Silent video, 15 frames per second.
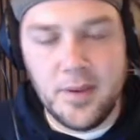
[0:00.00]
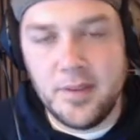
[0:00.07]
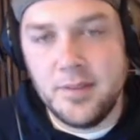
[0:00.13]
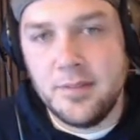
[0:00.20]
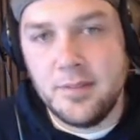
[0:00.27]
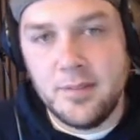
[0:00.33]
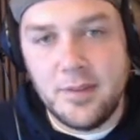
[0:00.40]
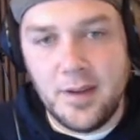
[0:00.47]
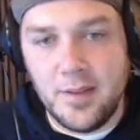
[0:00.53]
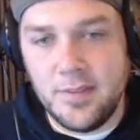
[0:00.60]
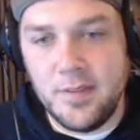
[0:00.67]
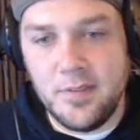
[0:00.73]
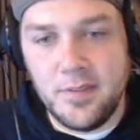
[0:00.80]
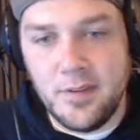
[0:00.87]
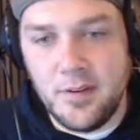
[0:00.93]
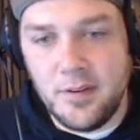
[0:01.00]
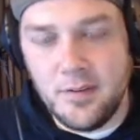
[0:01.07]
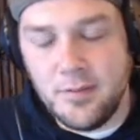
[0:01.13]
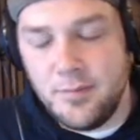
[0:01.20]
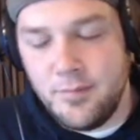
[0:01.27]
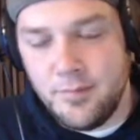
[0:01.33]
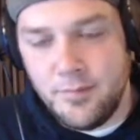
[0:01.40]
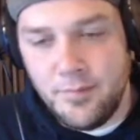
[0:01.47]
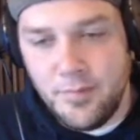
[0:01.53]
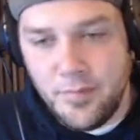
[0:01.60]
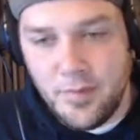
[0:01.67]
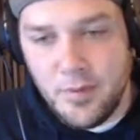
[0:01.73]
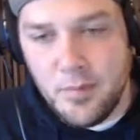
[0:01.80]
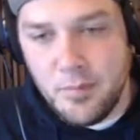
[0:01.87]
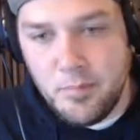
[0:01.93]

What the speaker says: not that they're big